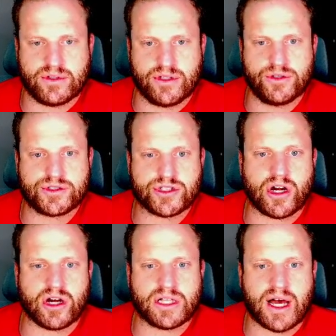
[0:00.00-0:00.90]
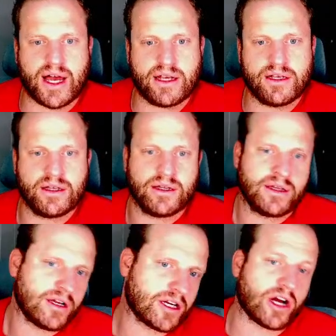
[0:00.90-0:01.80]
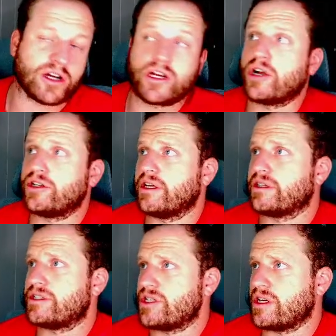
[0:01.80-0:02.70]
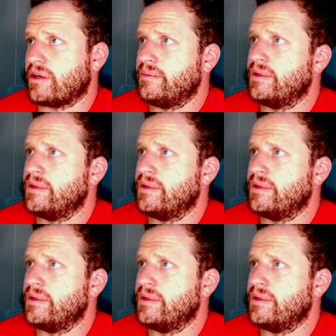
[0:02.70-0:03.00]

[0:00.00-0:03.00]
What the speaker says: used car lot, car dealership,